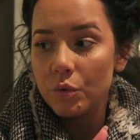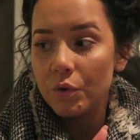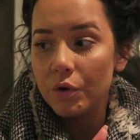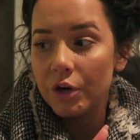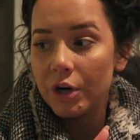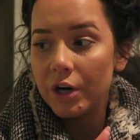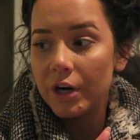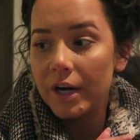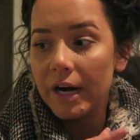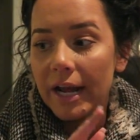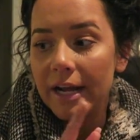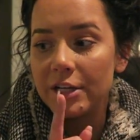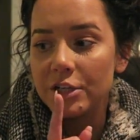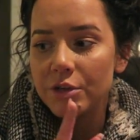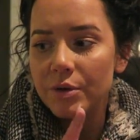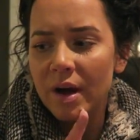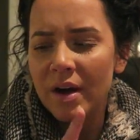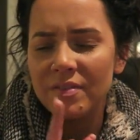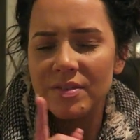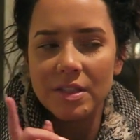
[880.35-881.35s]
order, and I
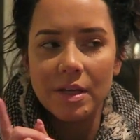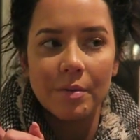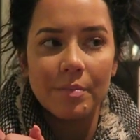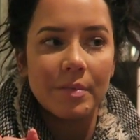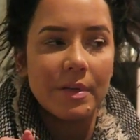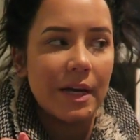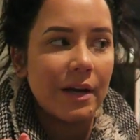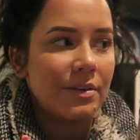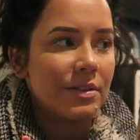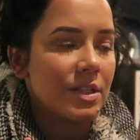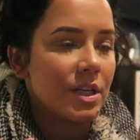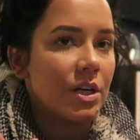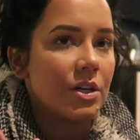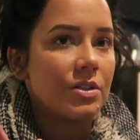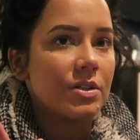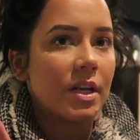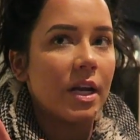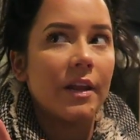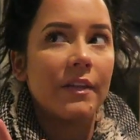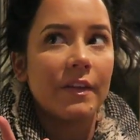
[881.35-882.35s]
do have some
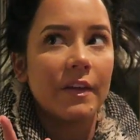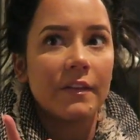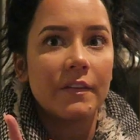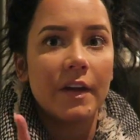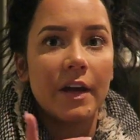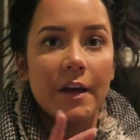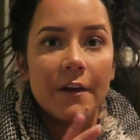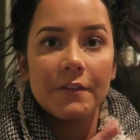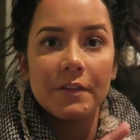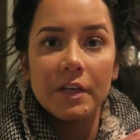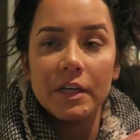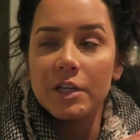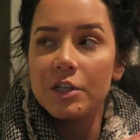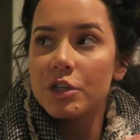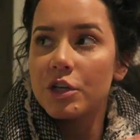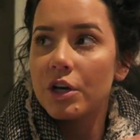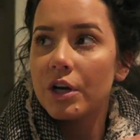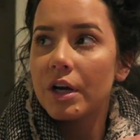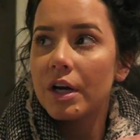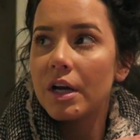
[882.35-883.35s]
downstairs that I think that Anthony
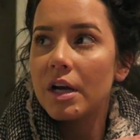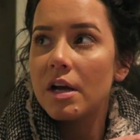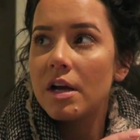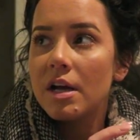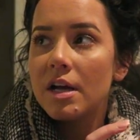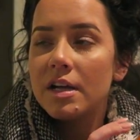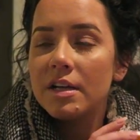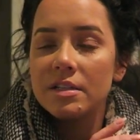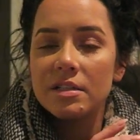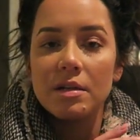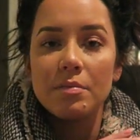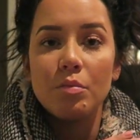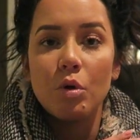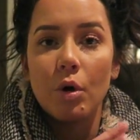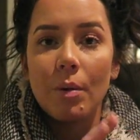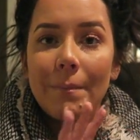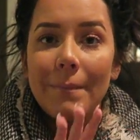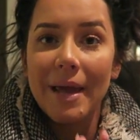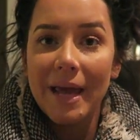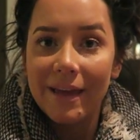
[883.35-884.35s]
took, some
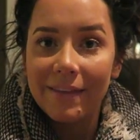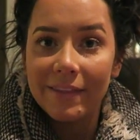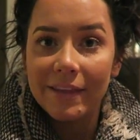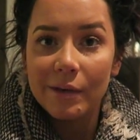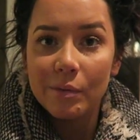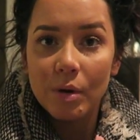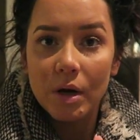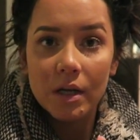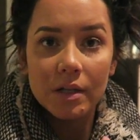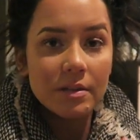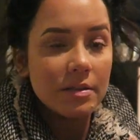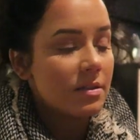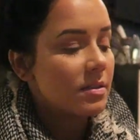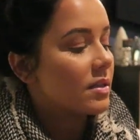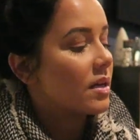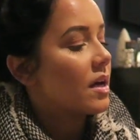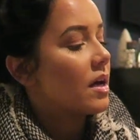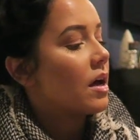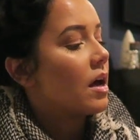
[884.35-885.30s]
more manly ones.